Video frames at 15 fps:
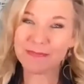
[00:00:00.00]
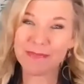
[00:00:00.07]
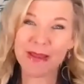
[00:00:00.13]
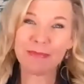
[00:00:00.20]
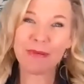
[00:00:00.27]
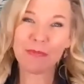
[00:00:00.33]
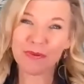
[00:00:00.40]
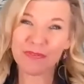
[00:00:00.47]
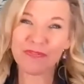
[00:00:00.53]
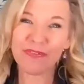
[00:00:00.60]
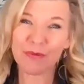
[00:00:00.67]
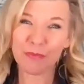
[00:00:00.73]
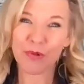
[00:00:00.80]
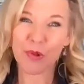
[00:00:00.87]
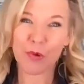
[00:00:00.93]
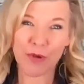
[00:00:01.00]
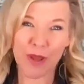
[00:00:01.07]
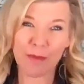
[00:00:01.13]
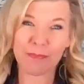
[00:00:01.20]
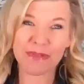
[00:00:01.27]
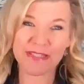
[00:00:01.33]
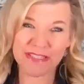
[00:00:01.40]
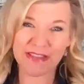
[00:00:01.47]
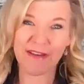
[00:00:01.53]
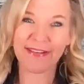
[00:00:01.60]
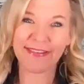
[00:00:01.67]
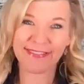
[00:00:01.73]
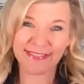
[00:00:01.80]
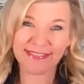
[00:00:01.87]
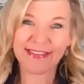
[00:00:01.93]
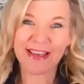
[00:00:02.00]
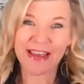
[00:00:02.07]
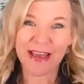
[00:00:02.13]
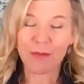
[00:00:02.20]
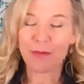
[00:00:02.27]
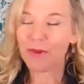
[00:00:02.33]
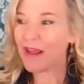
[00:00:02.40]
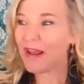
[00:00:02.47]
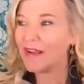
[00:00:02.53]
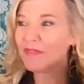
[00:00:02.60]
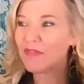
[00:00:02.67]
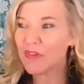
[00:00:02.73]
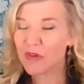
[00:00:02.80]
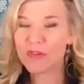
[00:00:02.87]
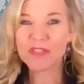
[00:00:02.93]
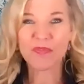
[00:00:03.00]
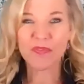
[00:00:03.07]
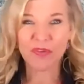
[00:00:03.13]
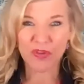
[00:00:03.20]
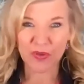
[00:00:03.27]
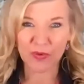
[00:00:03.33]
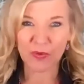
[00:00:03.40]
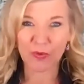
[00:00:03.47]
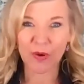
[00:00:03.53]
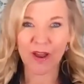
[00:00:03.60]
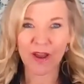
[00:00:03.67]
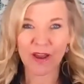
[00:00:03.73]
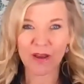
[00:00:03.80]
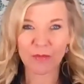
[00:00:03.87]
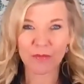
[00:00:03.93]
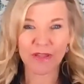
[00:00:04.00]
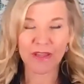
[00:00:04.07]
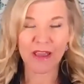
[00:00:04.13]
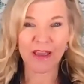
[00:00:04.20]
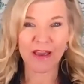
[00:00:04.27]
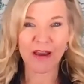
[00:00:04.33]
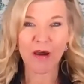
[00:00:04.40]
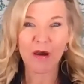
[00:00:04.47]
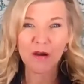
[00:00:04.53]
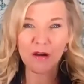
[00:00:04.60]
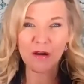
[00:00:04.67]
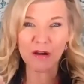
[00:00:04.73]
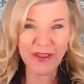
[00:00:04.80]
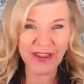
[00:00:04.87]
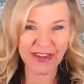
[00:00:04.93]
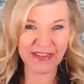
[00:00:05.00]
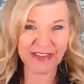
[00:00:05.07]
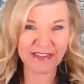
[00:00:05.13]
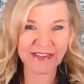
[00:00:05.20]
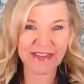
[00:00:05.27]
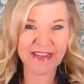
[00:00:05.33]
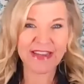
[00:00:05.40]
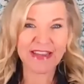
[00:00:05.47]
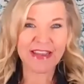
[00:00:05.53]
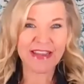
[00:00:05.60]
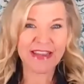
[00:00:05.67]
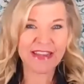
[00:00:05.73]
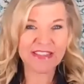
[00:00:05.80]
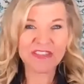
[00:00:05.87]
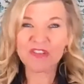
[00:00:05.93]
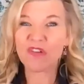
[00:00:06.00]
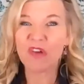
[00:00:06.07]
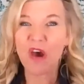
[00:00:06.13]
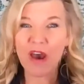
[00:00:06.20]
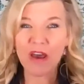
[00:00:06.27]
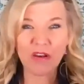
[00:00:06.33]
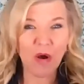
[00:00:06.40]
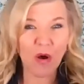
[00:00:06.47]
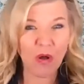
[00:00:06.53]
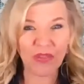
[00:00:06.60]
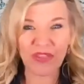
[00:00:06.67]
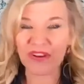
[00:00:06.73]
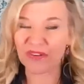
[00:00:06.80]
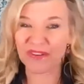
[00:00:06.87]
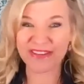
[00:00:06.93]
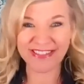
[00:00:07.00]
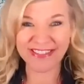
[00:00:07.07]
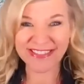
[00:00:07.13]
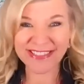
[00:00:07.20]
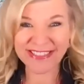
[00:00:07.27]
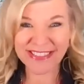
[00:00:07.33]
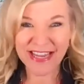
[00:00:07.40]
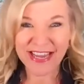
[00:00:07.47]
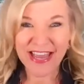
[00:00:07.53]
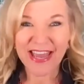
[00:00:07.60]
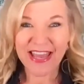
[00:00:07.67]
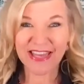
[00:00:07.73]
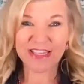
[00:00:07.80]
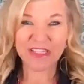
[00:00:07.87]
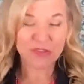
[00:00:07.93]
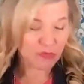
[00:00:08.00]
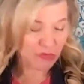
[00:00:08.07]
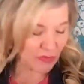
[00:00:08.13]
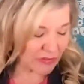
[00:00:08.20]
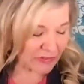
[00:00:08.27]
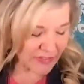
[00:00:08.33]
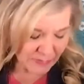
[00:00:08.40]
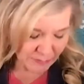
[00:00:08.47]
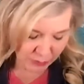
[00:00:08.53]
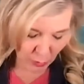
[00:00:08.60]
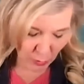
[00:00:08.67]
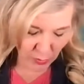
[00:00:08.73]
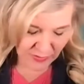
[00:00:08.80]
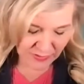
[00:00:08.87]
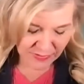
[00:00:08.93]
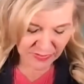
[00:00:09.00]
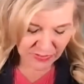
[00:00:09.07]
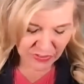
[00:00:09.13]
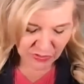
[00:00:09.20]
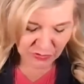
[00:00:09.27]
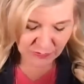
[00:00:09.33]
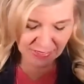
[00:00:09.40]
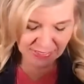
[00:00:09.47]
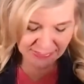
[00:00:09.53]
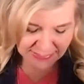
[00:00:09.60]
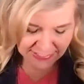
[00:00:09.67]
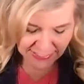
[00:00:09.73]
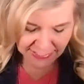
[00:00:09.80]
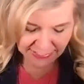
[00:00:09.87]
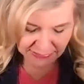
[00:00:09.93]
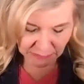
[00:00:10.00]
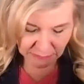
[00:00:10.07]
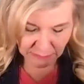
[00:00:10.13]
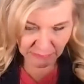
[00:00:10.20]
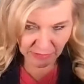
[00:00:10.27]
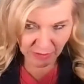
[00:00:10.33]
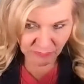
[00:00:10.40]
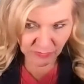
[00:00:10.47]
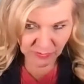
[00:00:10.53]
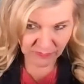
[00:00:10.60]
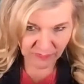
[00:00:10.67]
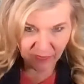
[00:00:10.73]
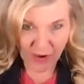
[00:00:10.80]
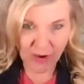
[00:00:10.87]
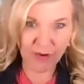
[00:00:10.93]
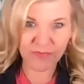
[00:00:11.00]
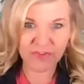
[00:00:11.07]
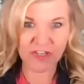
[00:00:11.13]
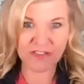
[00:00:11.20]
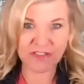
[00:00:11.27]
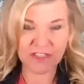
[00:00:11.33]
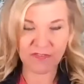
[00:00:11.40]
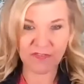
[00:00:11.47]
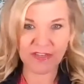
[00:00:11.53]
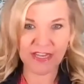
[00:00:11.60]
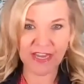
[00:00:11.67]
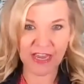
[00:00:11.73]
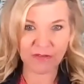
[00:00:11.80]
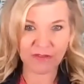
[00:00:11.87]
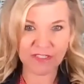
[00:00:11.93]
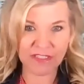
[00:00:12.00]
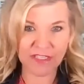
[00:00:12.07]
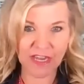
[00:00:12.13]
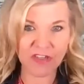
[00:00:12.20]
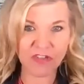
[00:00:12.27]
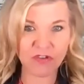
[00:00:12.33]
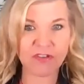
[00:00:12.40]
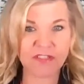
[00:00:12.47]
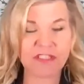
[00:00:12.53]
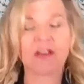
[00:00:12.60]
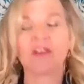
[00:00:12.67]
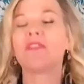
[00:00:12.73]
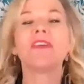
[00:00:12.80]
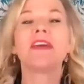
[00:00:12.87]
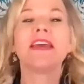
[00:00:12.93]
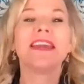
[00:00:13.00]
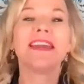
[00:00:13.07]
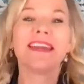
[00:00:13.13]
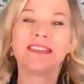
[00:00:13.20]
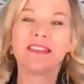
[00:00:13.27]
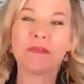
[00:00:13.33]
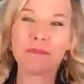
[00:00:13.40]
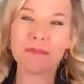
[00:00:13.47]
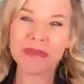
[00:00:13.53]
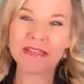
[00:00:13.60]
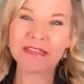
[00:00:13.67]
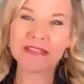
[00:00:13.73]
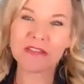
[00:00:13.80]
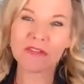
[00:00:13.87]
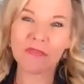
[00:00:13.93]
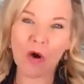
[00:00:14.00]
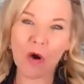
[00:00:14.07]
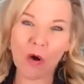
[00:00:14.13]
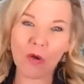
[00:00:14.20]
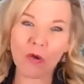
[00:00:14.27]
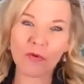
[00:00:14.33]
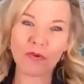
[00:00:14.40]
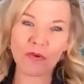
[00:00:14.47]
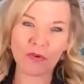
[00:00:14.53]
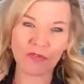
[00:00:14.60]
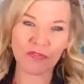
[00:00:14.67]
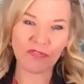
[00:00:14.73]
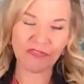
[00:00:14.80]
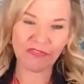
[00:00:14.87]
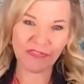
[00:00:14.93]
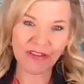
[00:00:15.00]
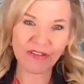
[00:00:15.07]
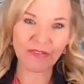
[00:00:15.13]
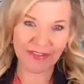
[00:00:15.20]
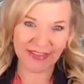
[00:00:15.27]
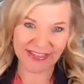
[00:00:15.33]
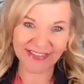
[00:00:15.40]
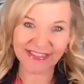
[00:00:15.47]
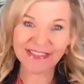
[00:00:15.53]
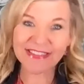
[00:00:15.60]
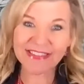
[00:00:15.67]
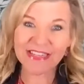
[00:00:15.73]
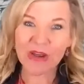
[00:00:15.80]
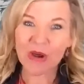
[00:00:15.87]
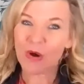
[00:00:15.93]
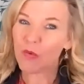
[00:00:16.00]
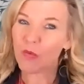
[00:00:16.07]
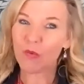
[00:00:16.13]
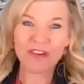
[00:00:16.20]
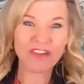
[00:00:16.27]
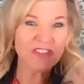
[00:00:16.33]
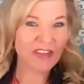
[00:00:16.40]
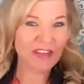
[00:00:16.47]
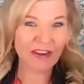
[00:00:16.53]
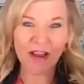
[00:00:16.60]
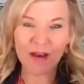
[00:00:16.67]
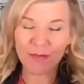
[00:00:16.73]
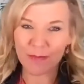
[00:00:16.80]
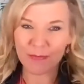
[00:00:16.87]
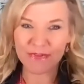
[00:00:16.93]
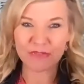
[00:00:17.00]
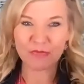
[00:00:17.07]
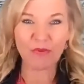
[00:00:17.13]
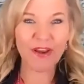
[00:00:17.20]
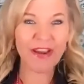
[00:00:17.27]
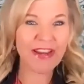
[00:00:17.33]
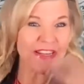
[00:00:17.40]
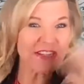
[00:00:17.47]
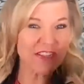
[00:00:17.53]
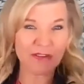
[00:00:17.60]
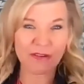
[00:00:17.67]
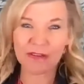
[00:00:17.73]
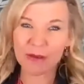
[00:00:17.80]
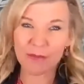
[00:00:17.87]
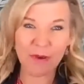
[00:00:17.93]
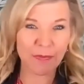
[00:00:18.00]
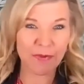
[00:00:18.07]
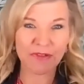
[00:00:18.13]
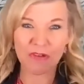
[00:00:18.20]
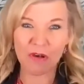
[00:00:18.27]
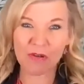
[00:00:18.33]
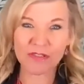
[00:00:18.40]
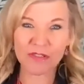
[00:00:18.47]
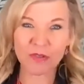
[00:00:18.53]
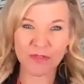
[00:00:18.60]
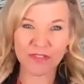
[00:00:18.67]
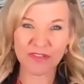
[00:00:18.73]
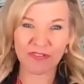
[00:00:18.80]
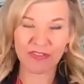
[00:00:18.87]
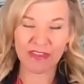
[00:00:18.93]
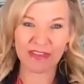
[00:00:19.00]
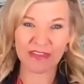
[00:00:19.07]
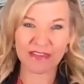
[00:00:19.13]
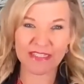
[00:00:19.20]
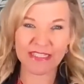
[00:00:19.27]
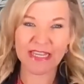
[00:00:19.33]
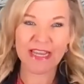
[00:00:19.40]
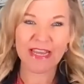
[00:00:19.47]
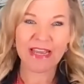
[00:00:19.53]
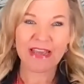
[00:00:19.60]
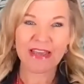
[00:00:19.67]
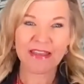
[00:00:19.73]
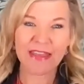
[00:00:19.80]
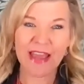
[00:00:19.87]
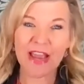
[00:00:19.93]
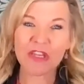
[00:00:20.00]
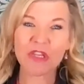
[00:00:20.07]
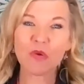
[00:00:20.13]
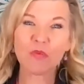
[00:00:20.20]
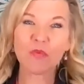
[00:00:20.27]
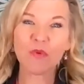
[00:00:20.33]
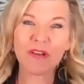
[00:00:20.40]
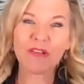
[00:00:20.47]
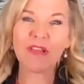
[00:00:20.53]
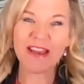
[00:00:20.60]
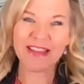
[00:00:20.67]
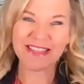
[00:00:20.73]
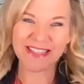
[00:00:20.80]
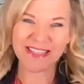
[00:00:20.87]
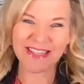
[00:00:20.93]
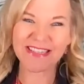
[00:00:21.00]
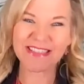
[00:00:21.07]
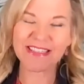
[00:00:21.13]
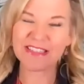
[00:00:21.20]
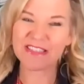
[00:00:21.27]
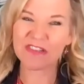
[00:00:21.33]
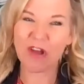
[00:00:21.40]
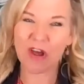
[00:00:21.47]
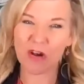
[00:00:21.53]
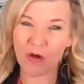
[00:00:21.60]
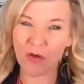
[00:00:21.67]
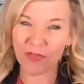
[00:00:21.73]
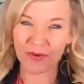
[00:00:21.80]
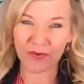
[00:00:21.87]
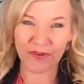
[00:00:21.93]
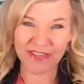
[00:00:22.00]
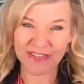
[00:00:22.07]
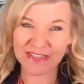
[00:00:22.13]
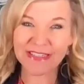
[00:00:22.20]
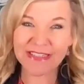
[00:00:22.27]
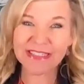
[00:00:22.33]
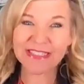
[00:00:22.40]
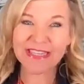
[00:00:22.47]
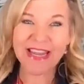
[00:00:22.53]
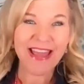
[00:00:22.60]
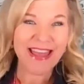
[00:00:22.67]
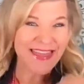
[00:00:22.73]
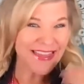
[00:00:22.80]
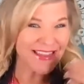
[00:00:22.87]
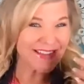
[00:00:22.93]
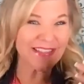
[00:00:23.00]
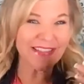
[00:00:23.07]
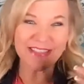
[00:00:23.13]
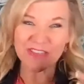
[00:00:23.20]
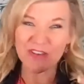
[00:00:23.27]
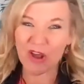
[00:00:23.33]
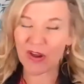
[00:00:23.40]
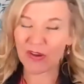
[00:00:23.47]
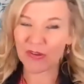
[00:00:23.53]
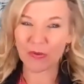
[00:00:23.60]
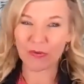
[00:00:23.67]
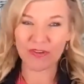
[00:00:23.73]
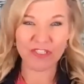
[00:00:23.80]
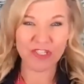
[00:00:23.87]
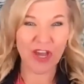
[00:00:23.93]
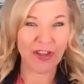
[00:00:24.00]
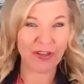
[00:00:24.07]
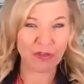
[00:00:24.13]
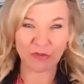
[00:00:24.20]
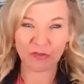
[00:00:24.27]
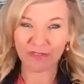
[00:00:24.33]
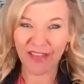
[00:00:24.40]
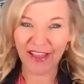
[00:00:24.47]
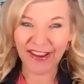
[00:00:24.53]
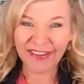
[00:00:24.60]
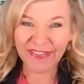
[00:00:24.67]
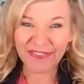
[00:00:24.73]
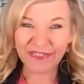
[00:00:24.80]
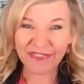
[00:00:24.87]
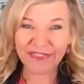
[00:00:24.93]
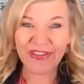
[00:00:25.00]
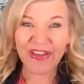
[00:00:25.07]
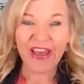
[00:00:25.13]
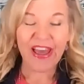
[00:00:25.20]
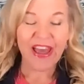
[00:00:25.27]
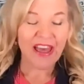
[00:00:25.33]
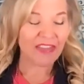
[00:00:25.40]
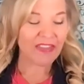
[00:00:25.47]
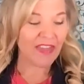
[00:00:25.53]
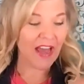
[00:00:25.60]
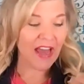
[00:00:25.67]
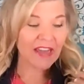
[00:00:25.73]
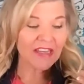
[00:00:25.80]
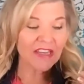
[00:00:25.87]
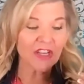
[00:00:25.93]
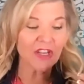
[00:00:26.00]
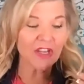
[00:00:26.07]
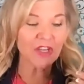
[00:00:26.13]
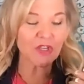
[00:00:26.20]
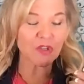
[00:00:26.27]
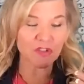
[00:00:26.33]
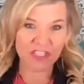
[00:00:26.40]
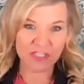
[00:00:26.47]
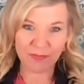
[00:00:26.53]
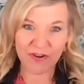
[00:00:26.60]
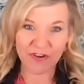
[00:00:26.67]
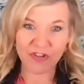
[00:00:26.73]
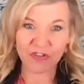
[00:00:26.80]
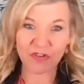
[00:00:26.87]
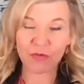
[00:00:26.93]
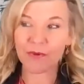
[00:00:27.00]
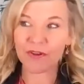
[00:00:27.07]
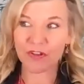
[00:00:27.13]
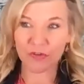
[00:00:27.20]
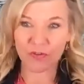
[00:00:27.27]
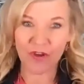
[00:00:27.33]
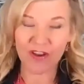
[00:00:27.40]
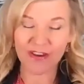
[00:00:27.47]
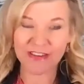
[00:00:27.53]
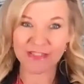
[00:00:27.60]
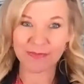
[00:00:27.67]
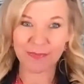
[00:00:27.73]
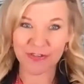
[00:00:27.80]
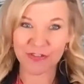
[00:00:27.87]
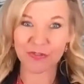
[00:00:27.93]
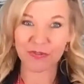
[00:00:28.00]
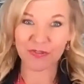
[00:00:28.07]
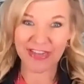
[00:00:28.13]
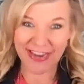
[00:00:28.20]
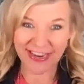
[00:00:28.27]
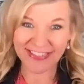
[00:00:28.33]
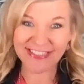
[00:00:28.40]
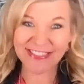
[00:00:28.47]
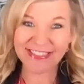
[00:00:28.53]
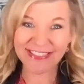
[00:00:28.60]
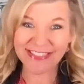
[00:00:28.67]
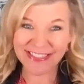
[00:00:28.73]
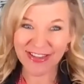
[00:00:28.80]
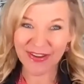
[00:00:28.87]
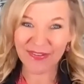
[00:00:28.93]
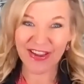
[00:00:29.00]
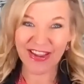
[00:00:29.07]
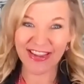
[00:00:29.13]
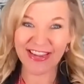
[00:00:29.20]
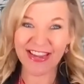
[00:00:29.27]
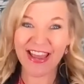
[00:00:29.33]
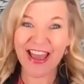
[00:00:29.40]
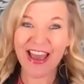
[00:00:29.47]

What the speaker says: maybe we feel blown up inside. But I have news for you. Our pain is not all there is. And it's really important to maintain a level of objectivity outside yourself in the midst of all your feelings, which can come up as rage and come up as all sorts of things, that you realize this is not all there is. This is not your entire life, that you're special, but you're not a special case. Okay.